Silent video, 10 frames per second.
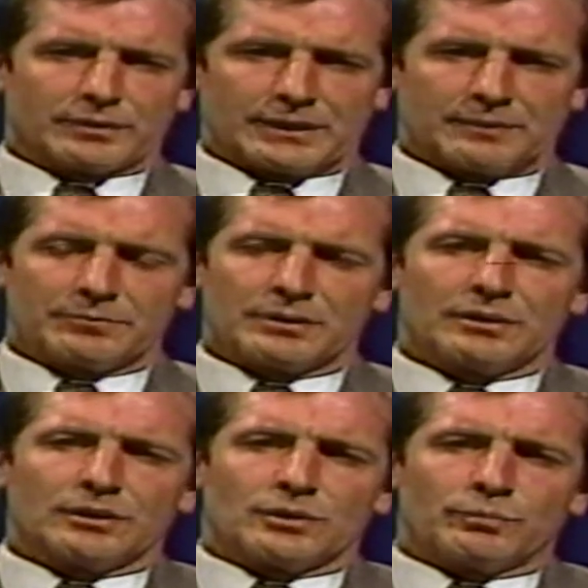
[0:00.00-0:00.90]
game.
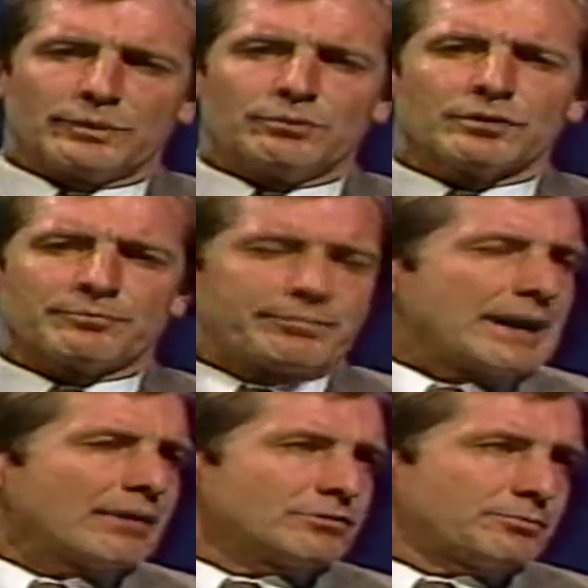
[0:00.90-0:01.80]
We were
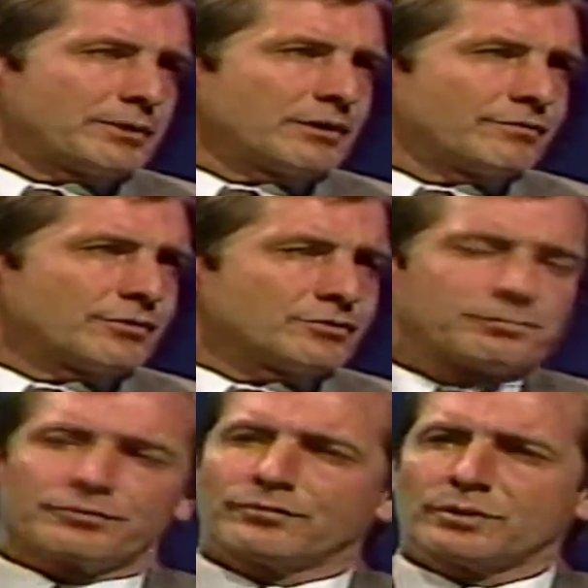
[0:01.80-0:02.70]
embarrassed by our first
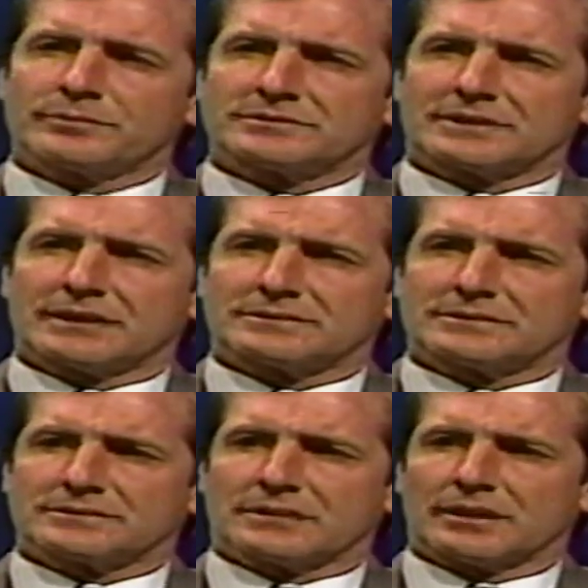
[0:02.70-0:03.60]
performance against
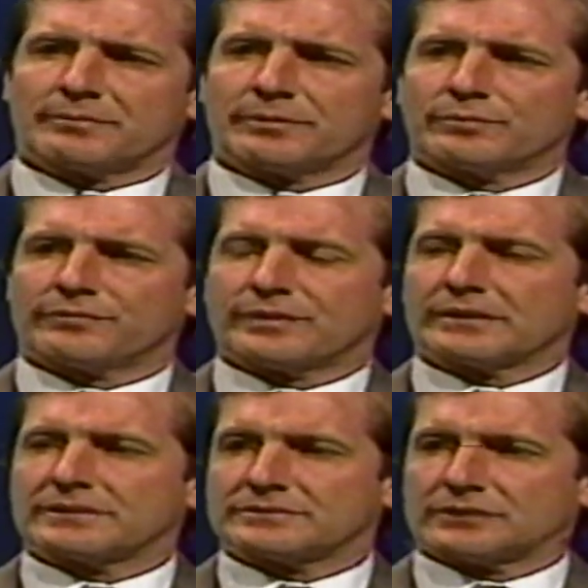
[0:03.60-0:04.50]
this club, and we
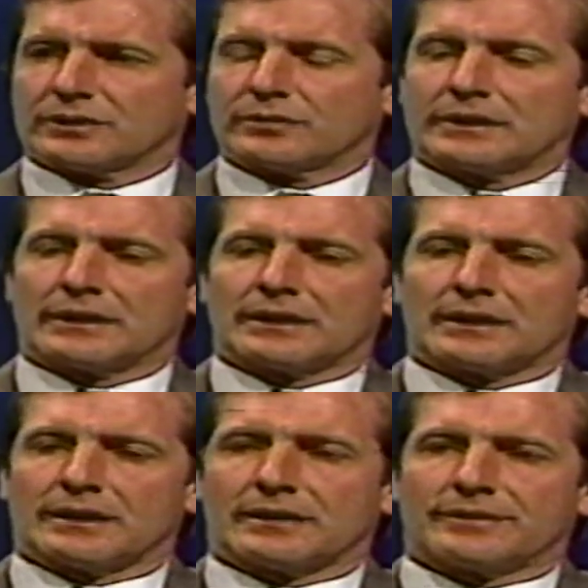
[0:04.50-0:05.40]
felt as though
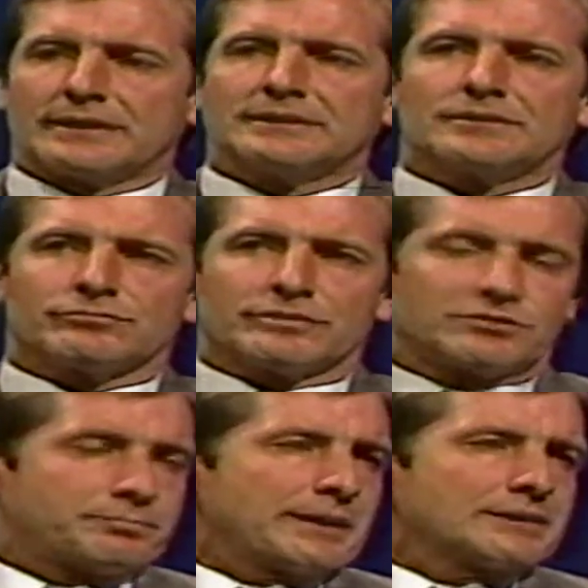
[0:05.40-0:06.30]
they didn't
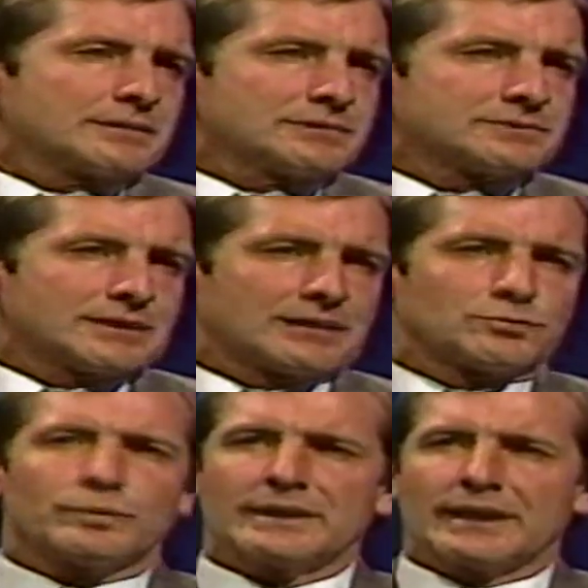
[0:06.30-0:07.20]
respect us as
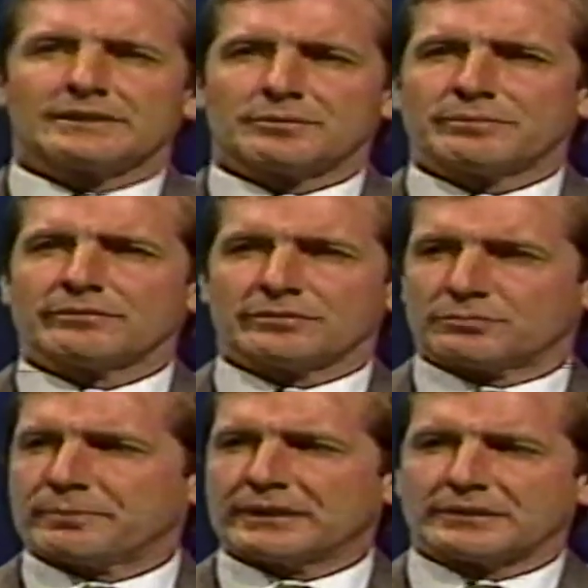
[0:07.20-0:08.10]
we like to be
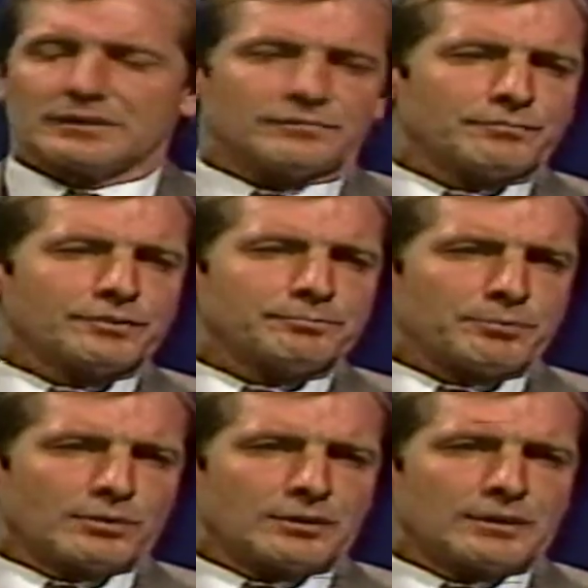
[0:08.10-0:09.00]
respected in
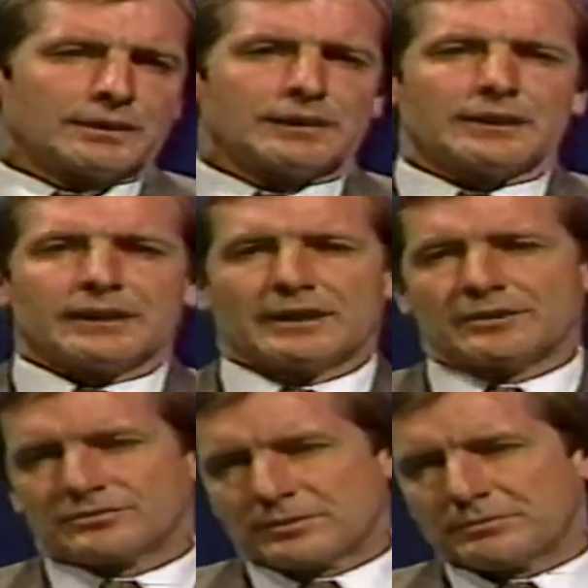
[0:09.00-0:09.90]
football.
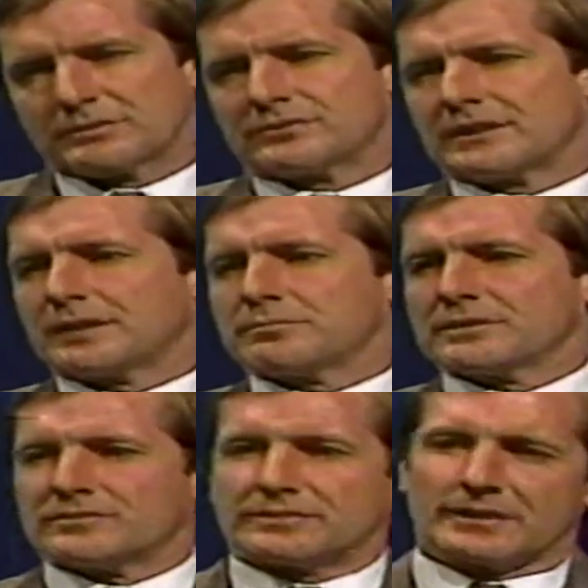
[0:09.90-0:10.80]
And some of the
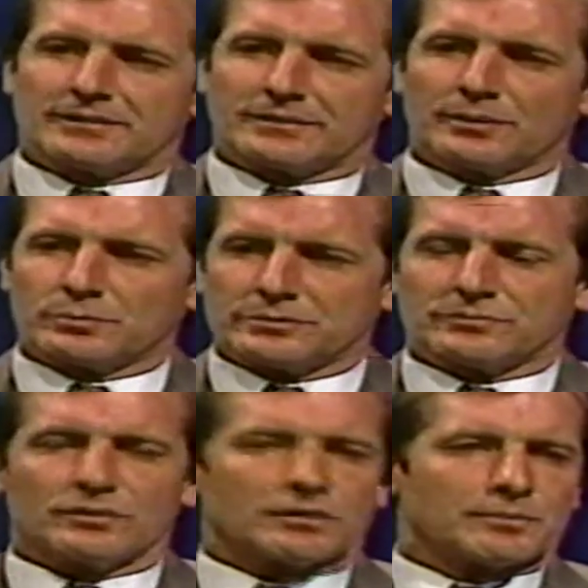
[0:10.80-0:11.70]
statements that we
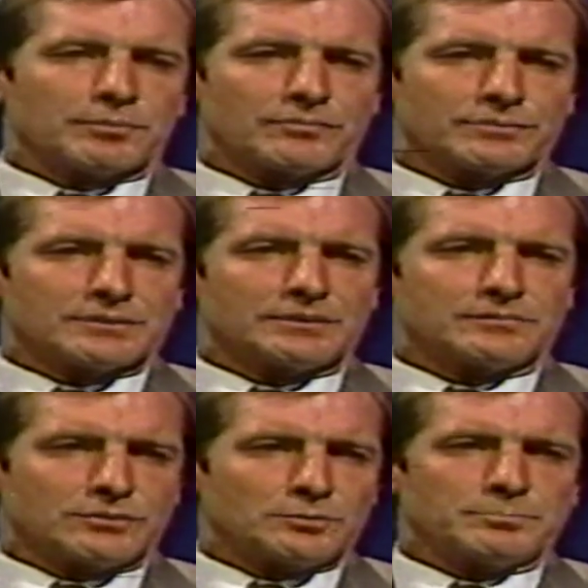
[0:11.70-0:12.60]
saw come over the
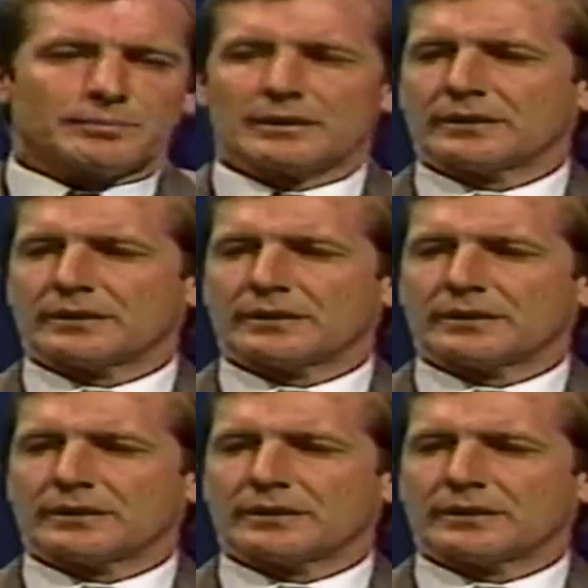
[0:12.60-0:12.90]
tube,